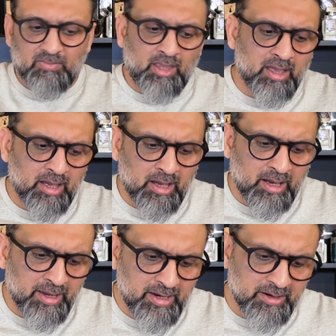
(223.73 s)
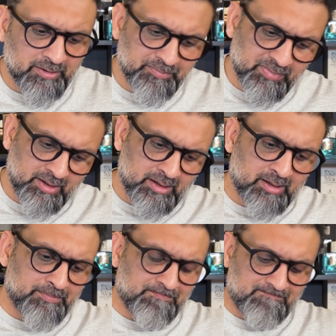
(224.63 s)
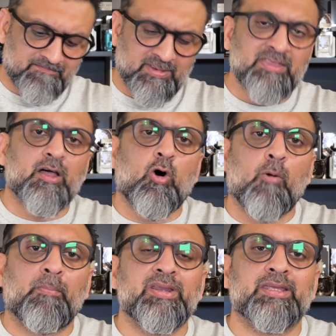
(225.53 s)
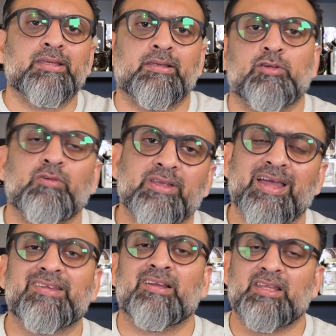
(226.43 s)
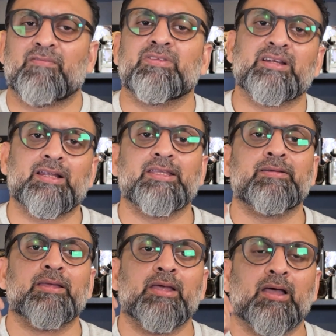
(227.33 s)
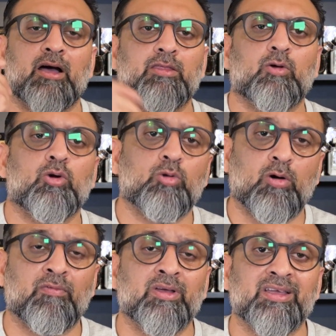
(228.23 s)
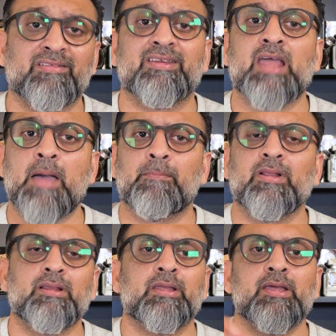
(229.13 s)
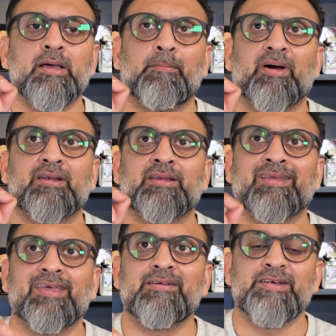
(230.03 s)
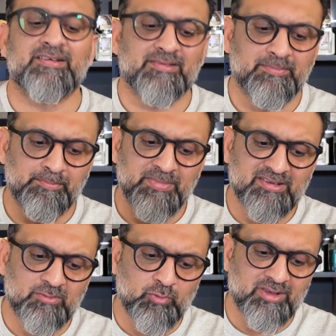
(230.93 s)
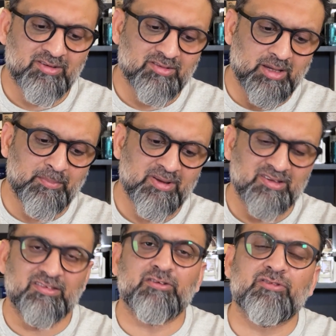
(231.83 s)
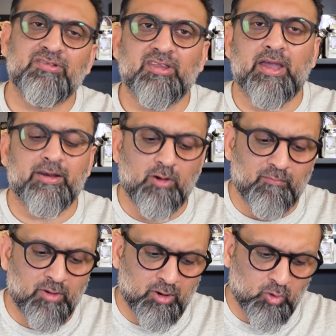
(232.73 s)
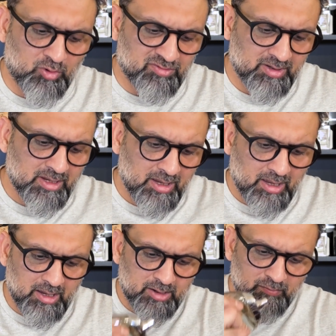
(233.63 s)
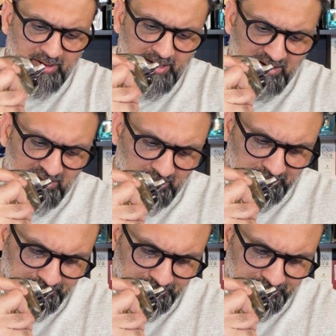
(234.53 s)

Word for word: uh, here uh, in the opening you will get definitely a note of green apple but here it's mixed with some citrusy kind of accords uh, you will get some